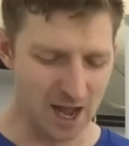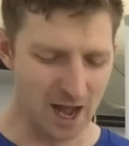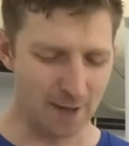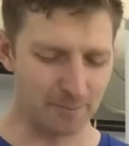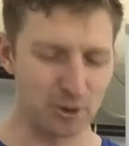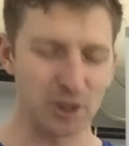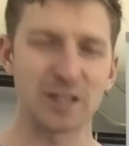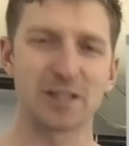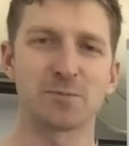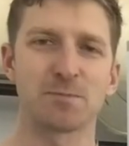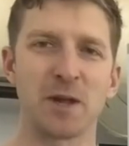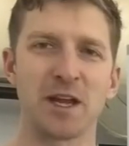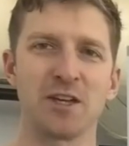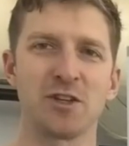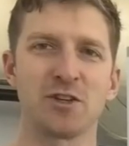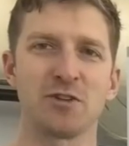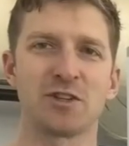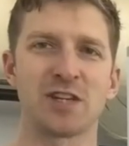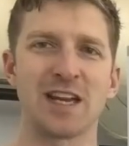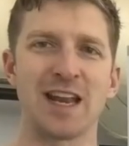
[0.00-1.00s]
I'm going to explain
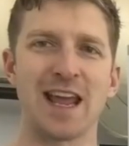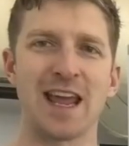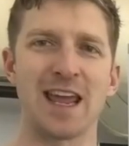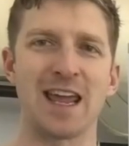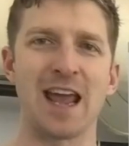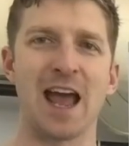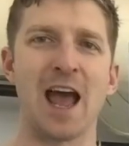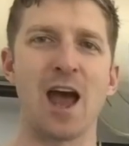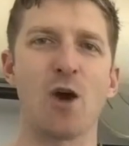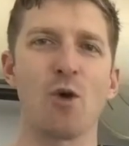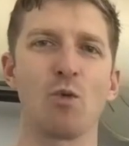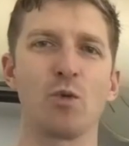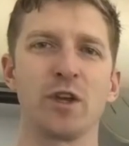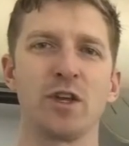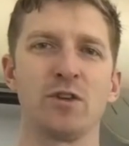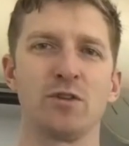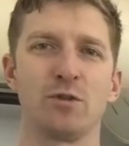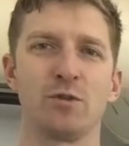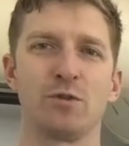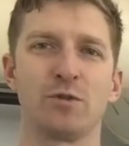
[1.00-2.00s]
to you today how we
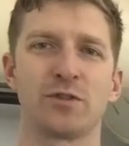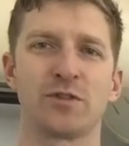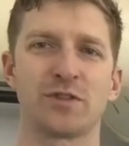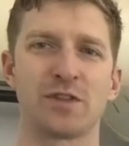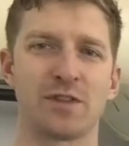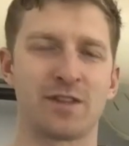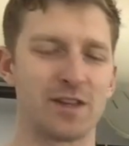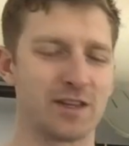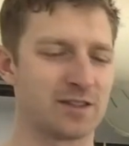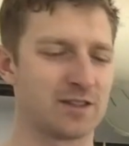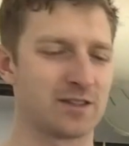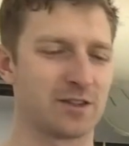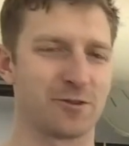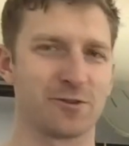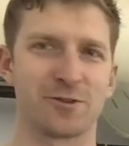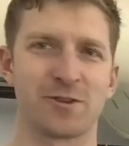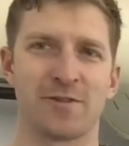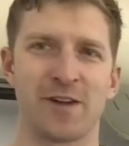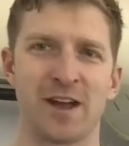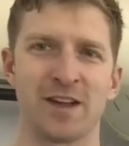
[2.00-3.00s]
use this
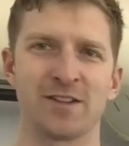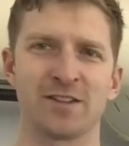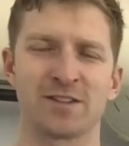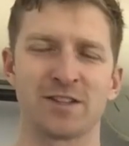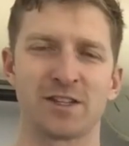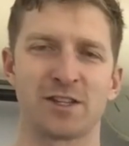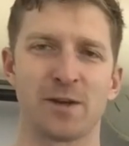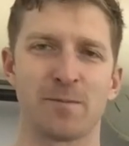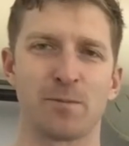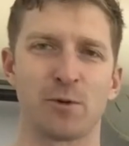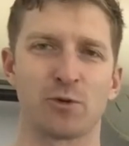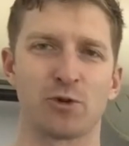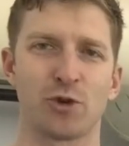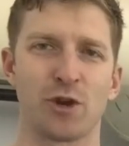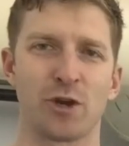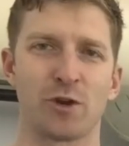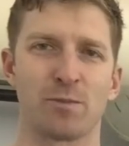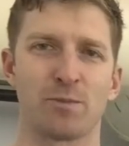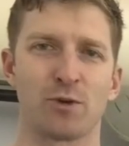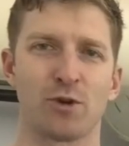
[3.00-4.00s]
little device, the Tempo
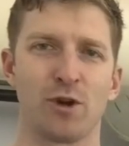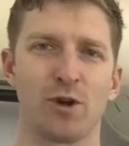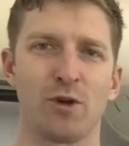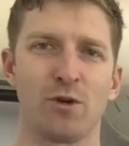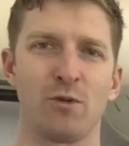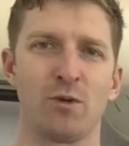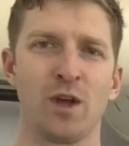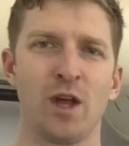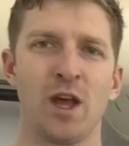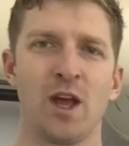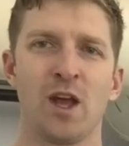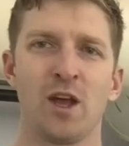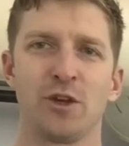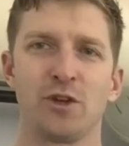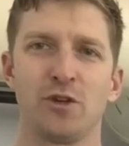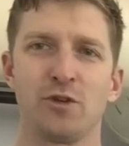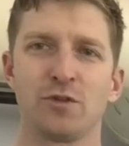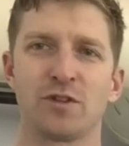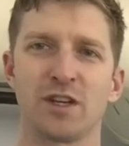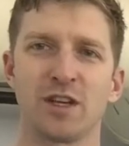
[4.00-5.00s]
Trainer Pro,
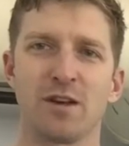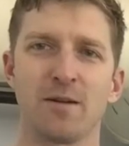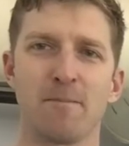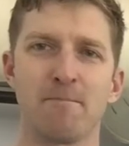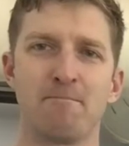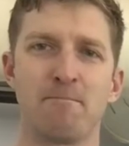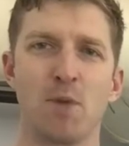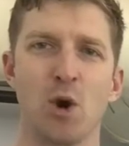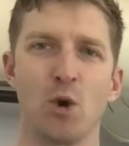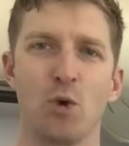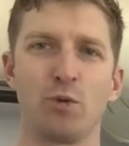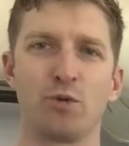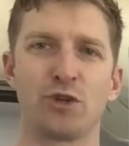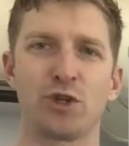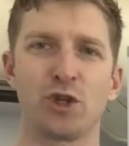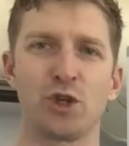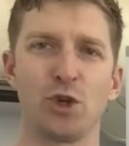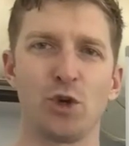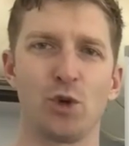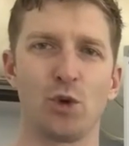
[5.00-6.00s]
using Mode
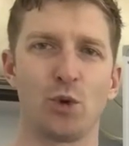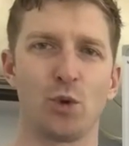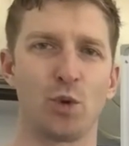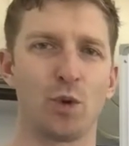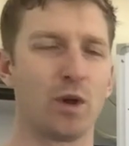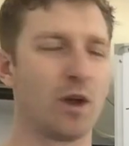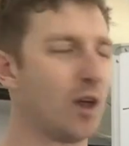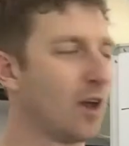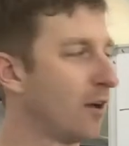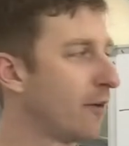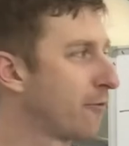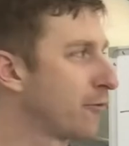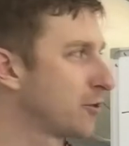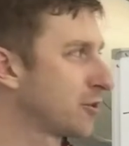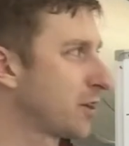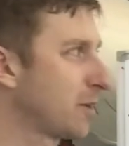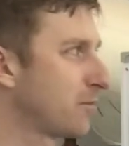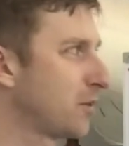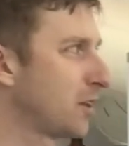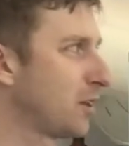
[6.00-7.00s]
2 for
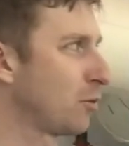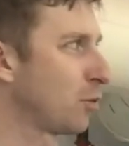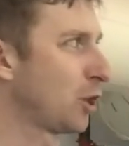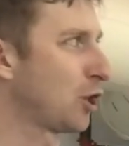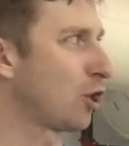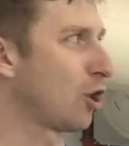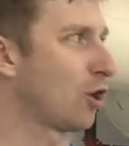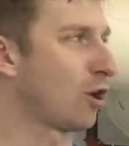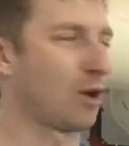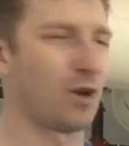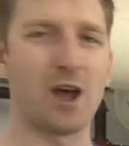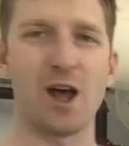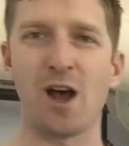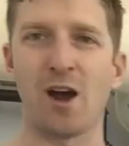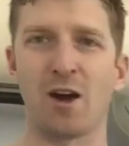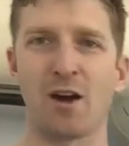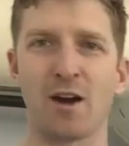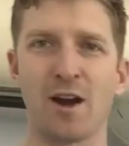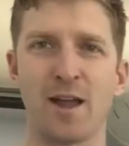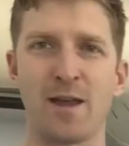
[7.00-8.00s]
something that we call
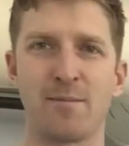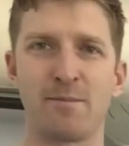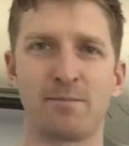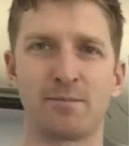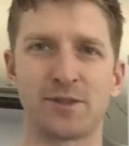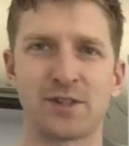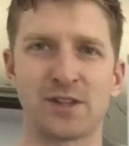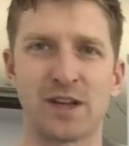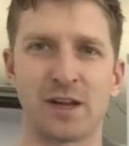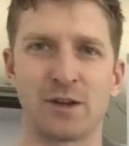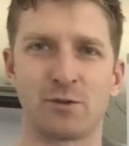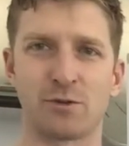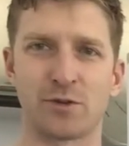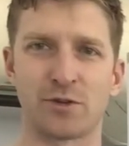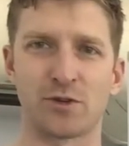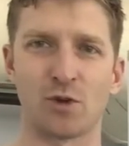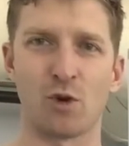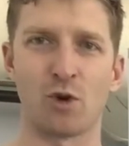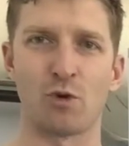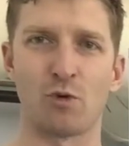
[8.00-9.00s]
RM
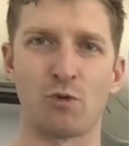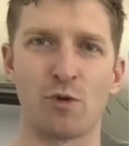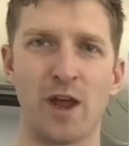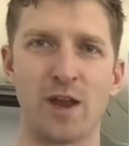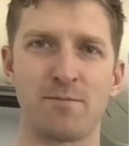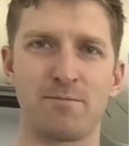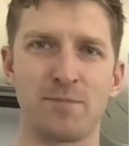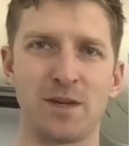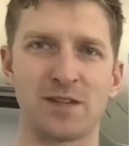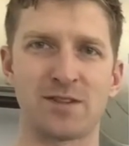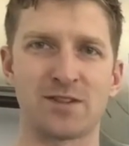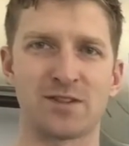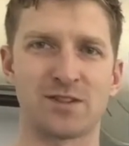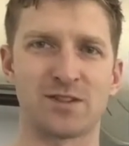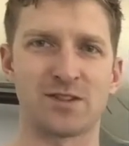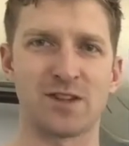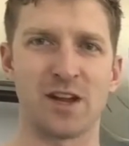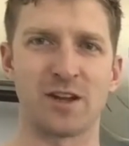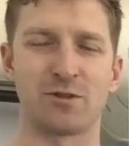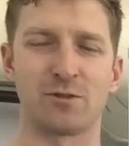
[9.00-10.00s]
cycles, or red mist
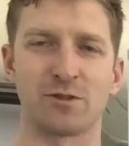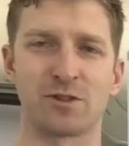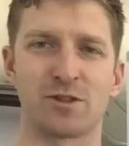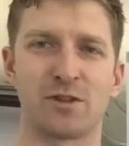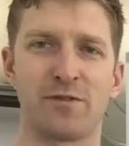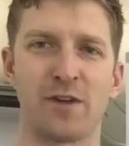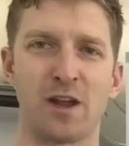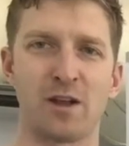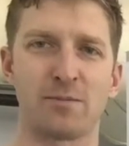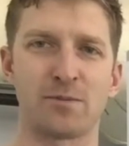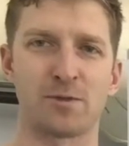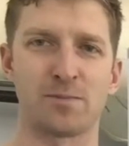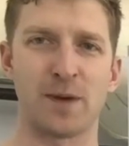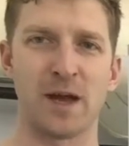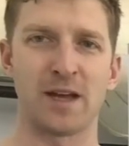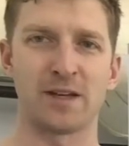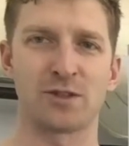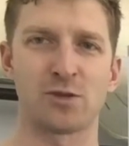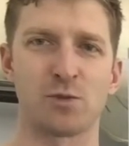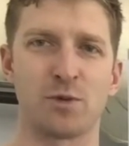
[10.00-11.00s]
cycles, developed
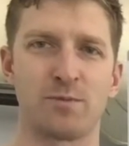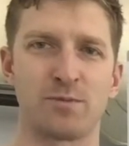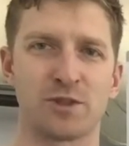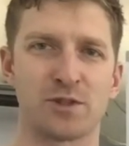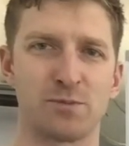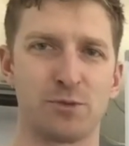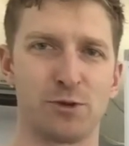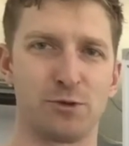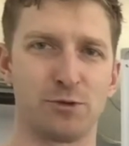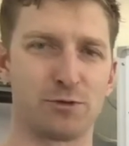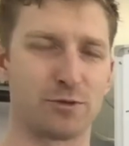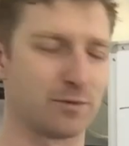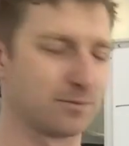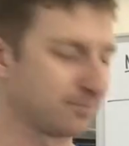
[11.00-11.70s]
by Swim Smooth.